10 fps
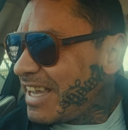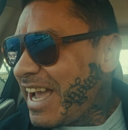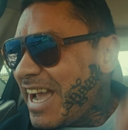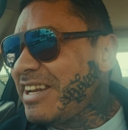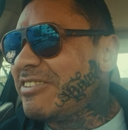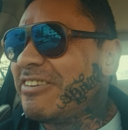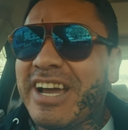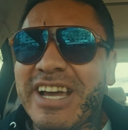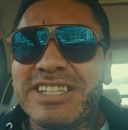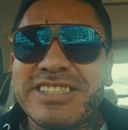
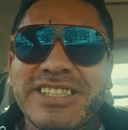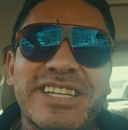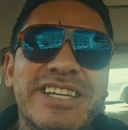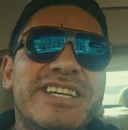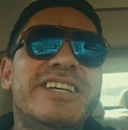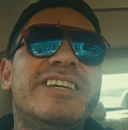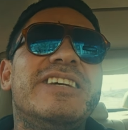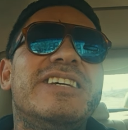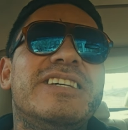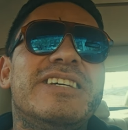anyways,
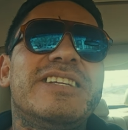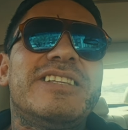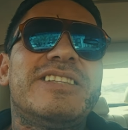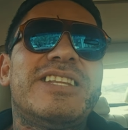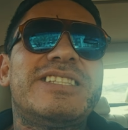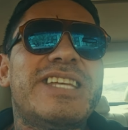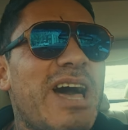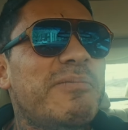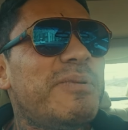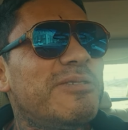the
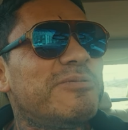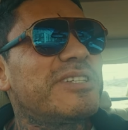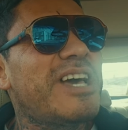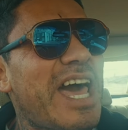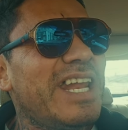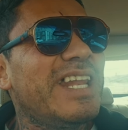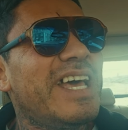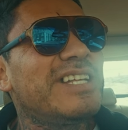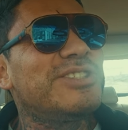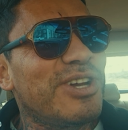topic was
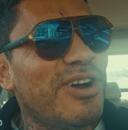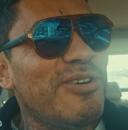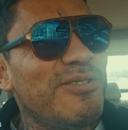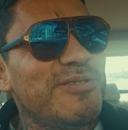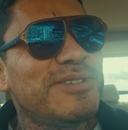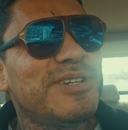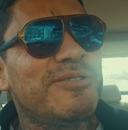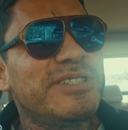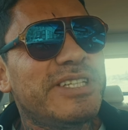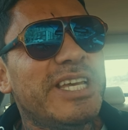Cadillac Joe
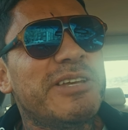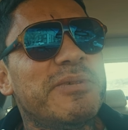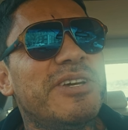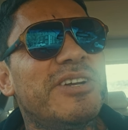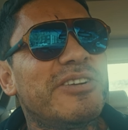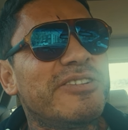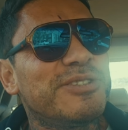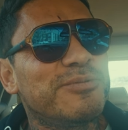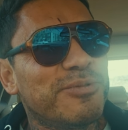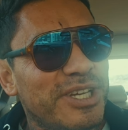taking me under
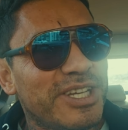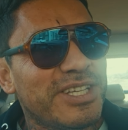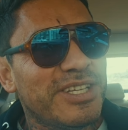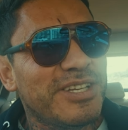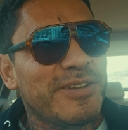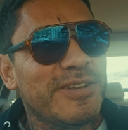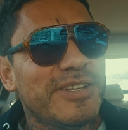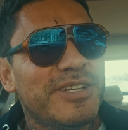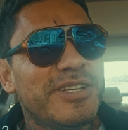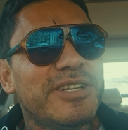his wing.
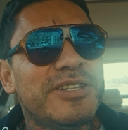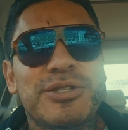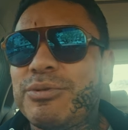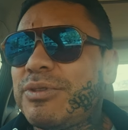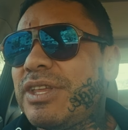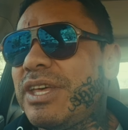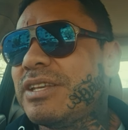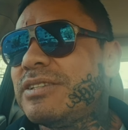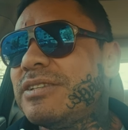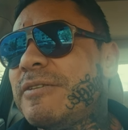Two
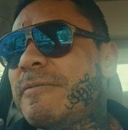things.